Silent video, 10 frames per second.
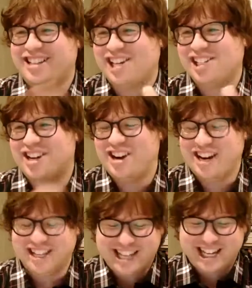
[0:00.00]
Thanks,
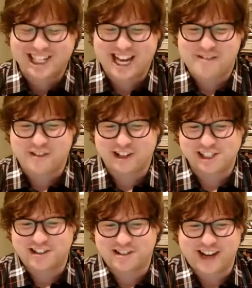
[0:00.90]
Terry. Thanks again for
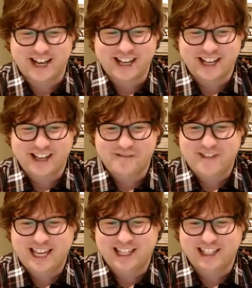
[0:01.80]
also
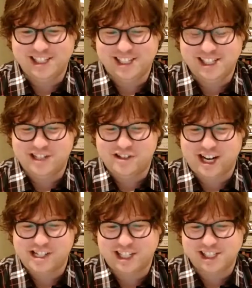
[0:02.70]
making these
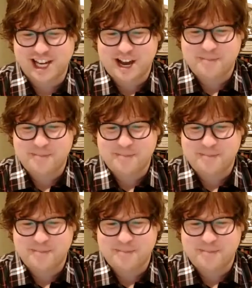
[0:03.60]
introductions.